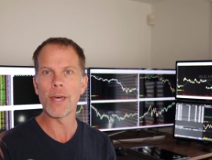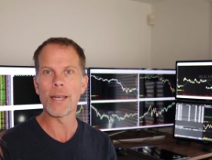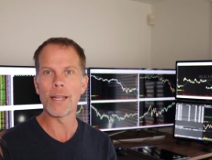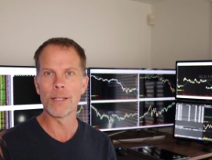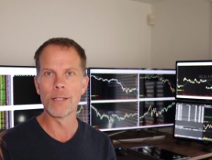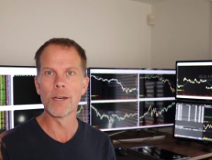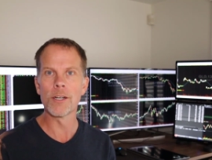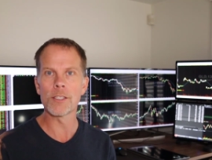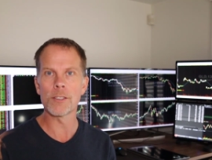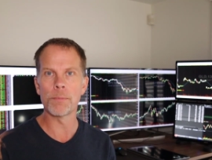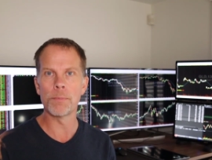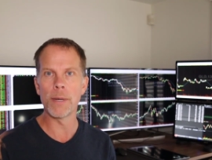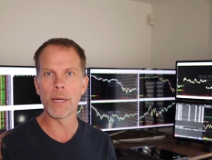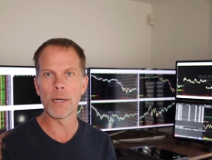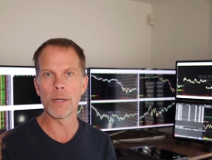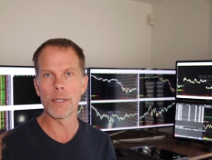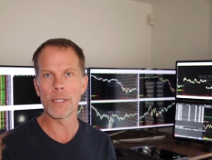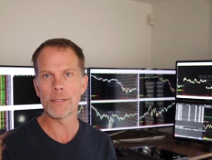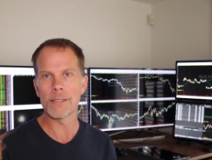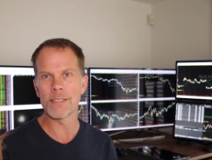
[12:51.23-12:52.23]
that it looks
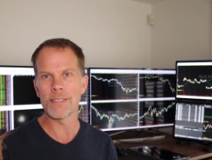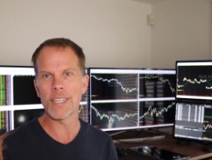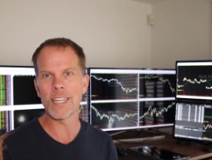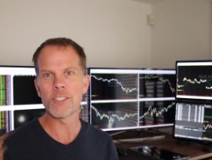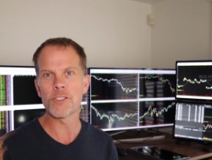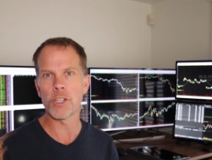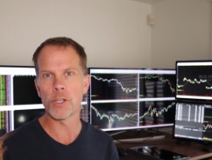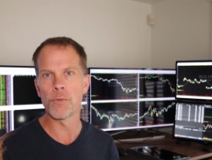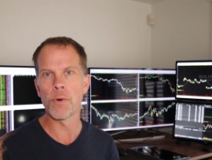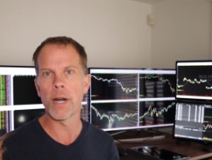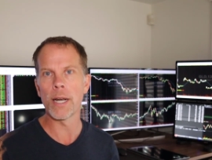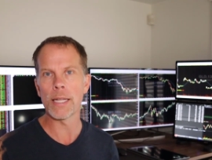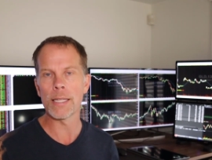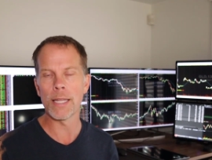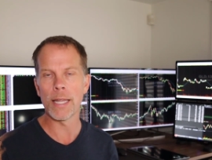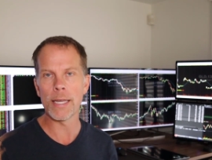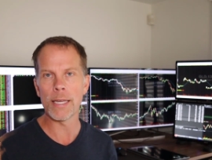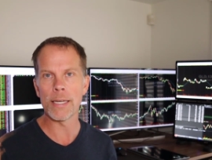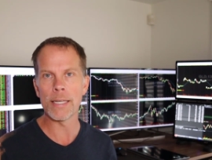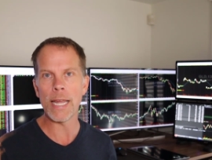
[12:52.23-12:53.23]
bigger and it's essentially
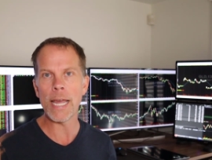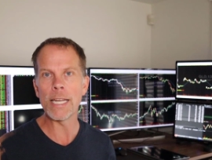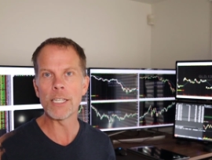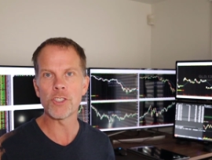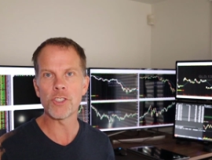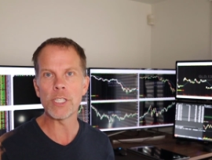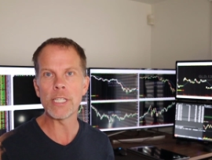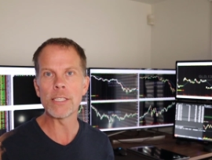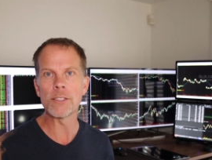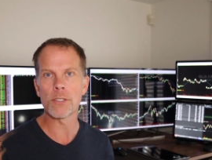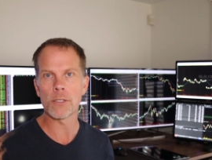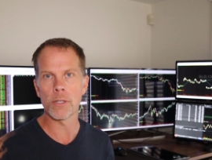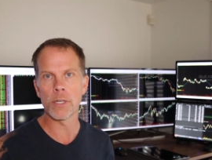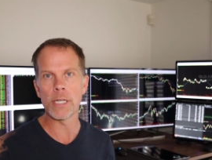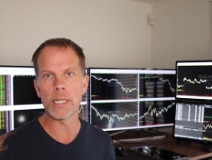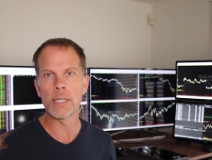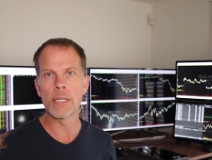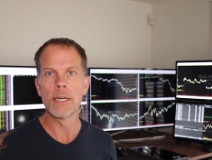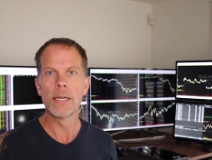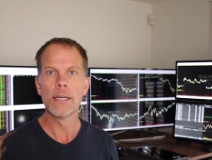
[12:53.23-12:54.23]
running like an HD
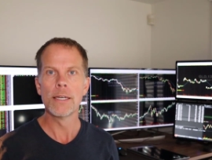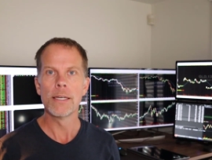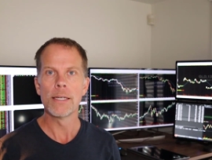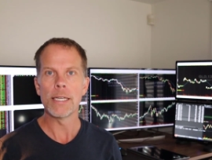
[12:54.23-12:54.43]
screen